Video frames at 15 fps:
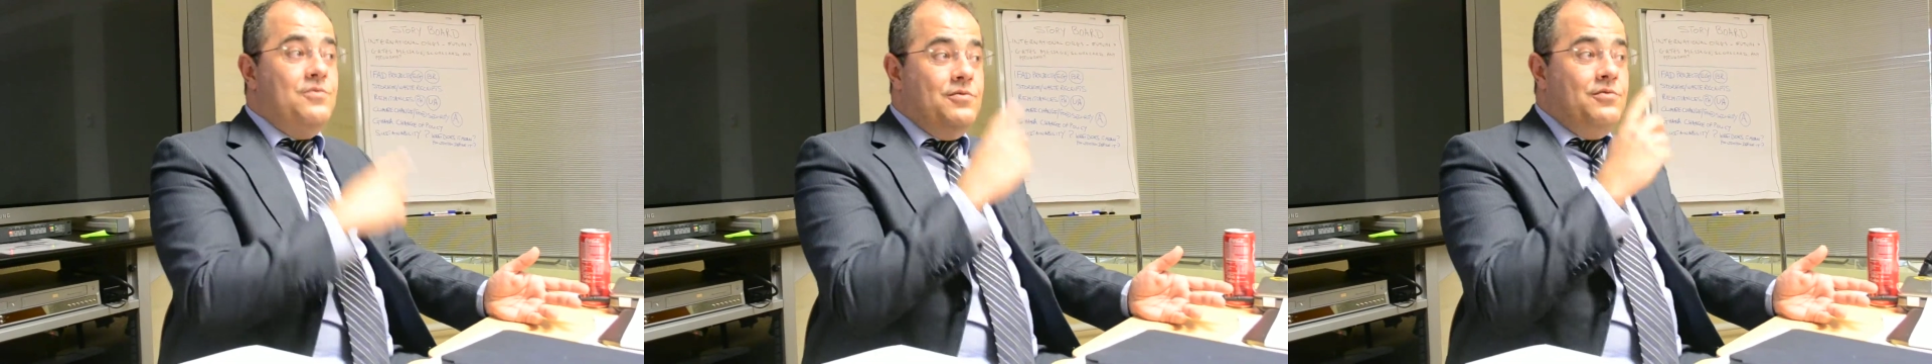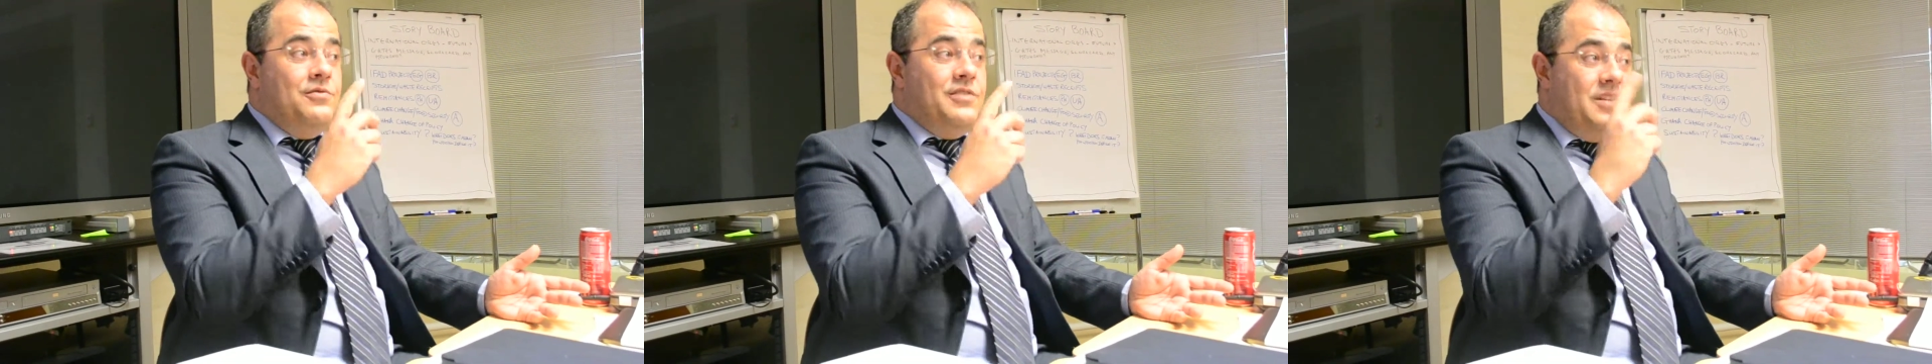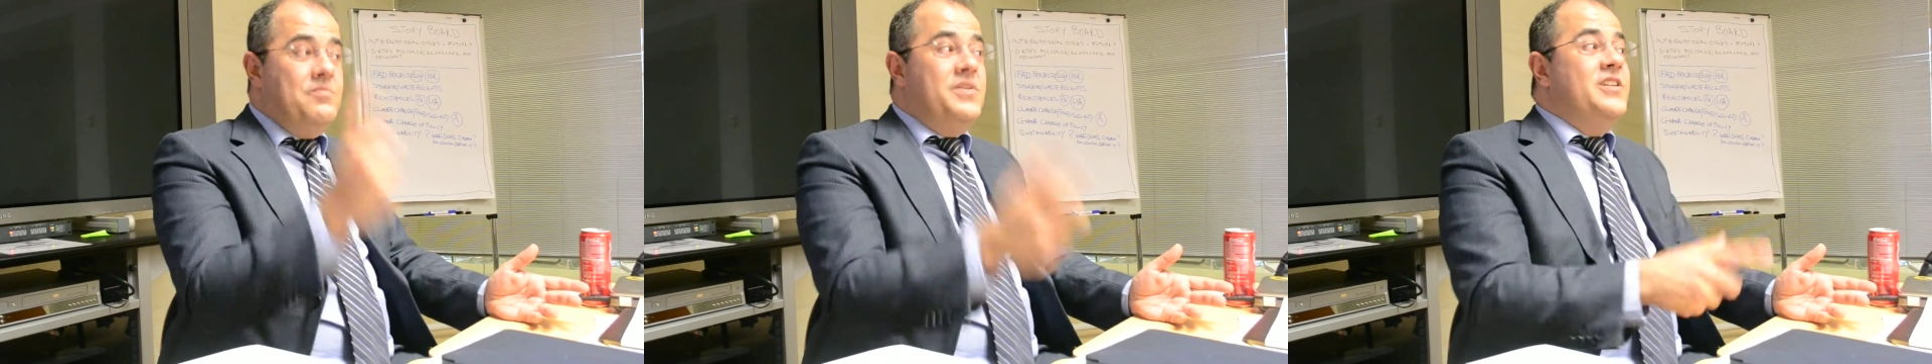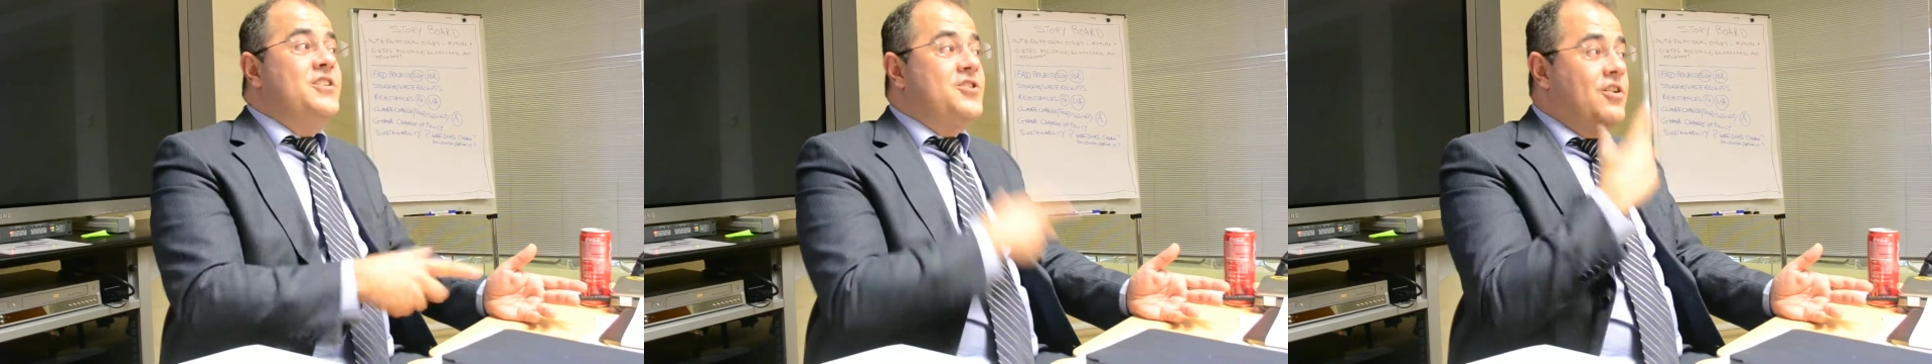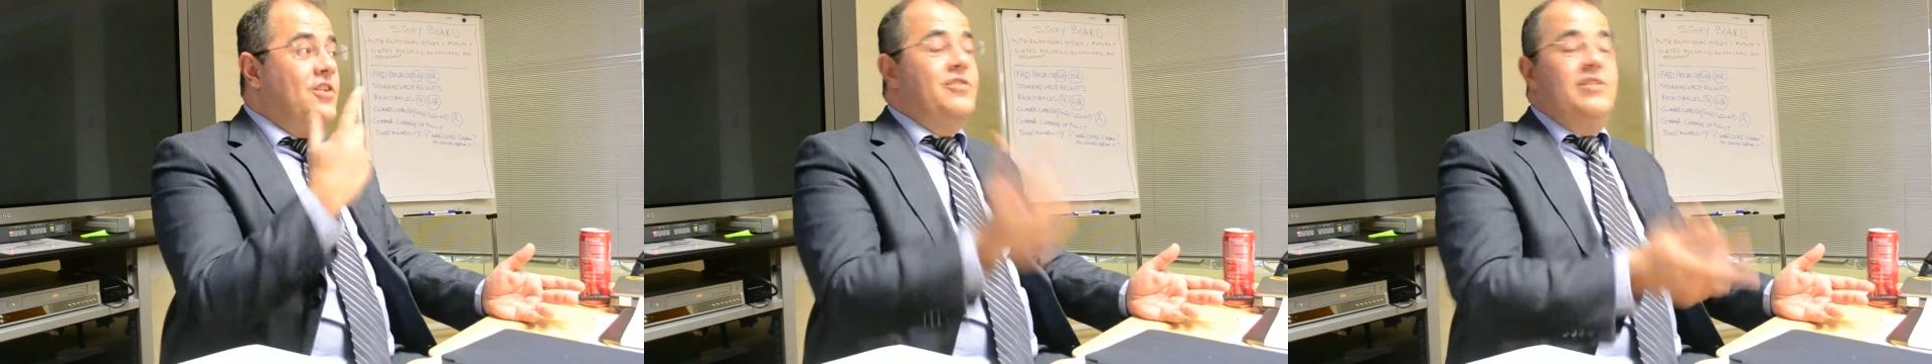to
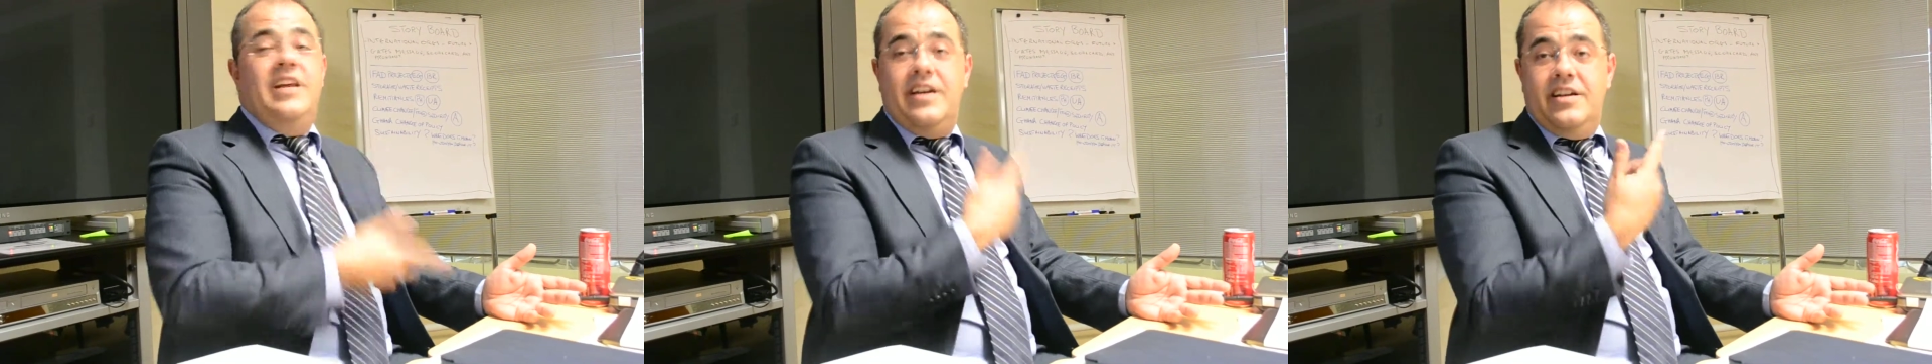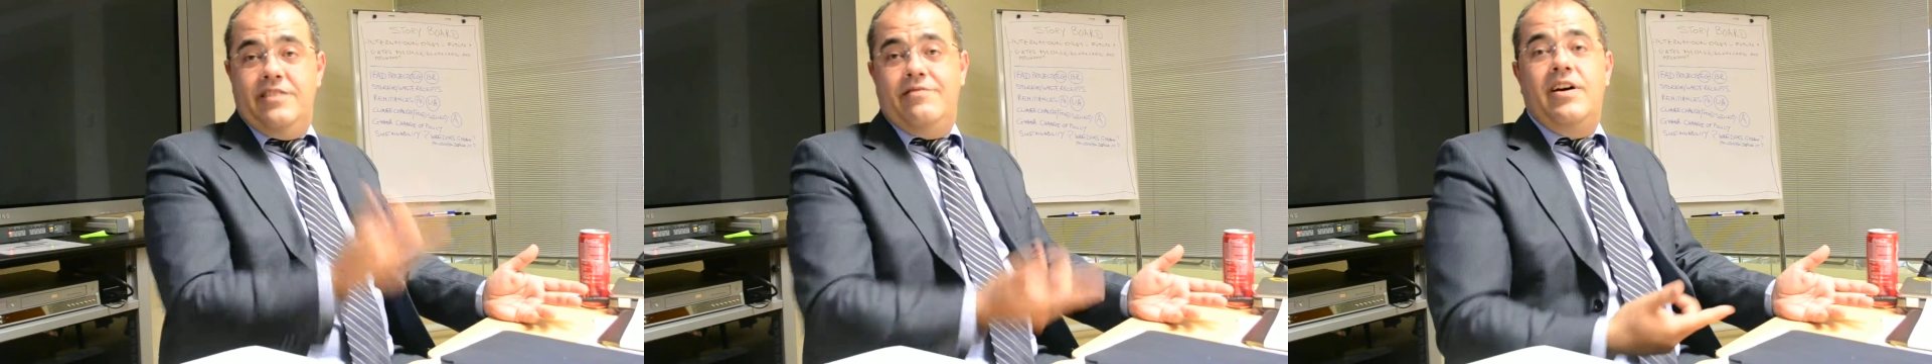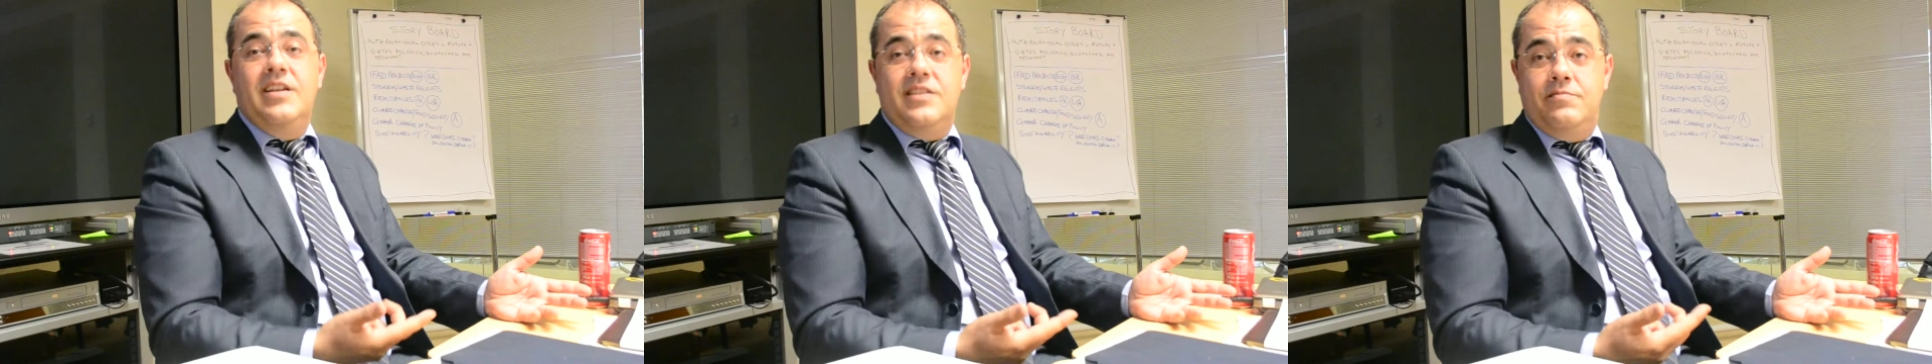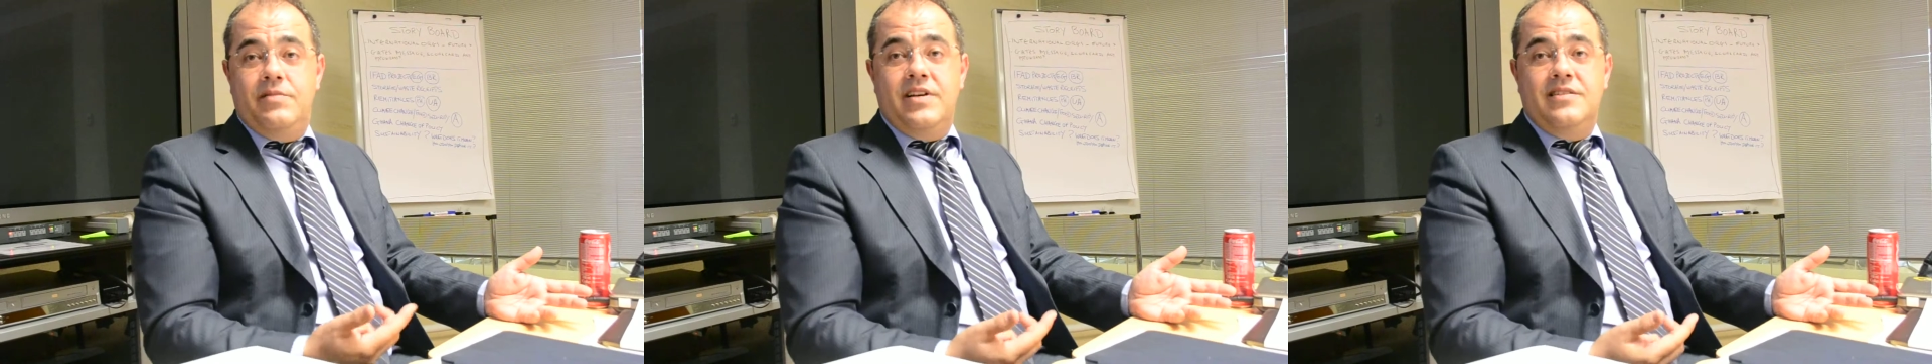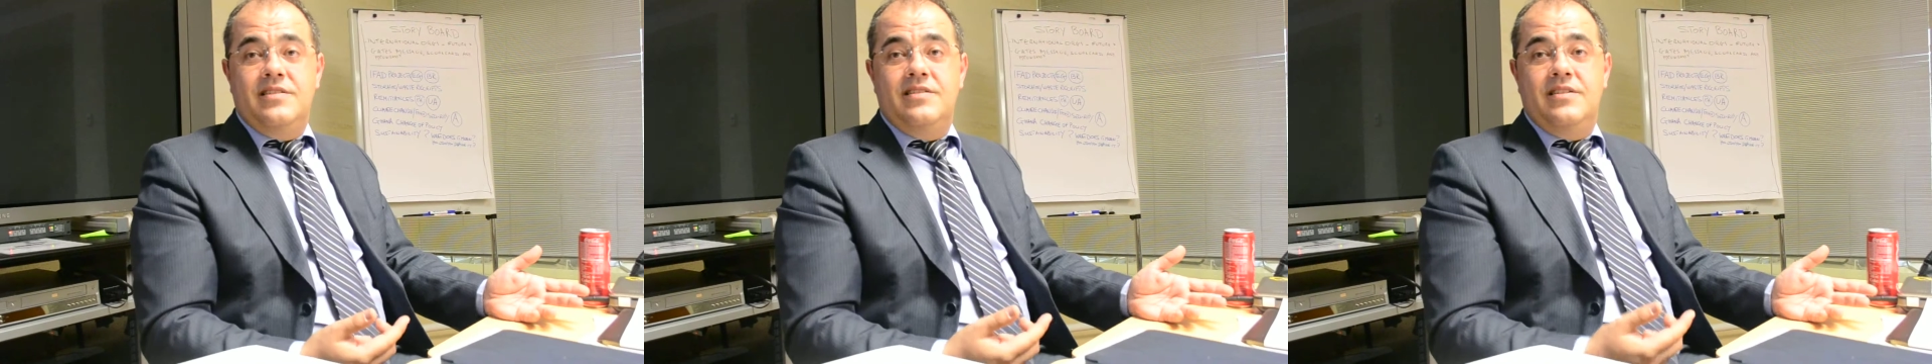diminish all the negative
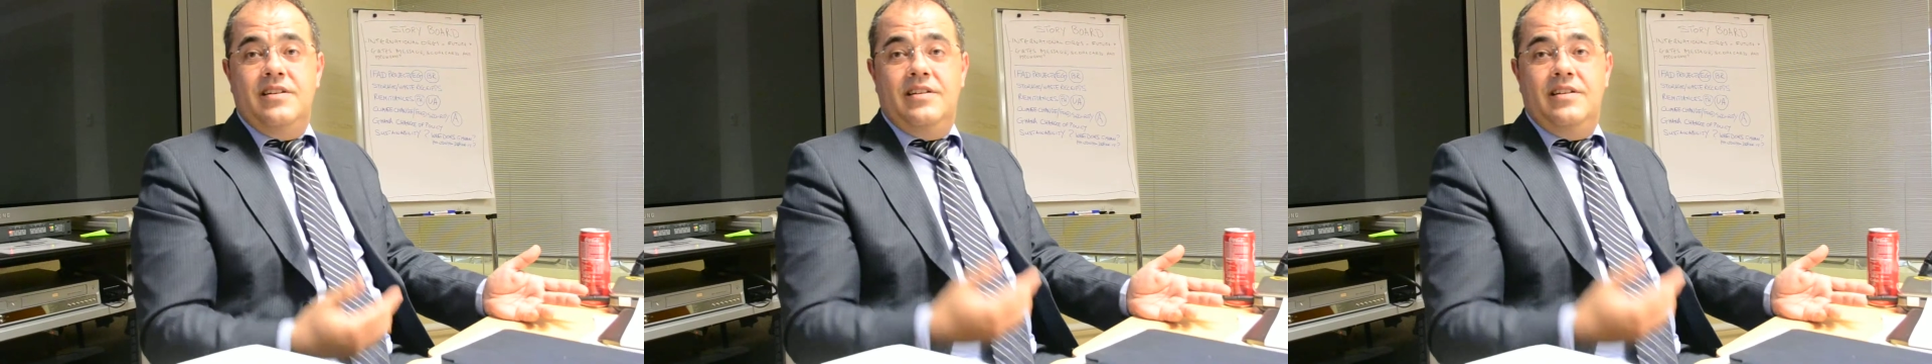aspects.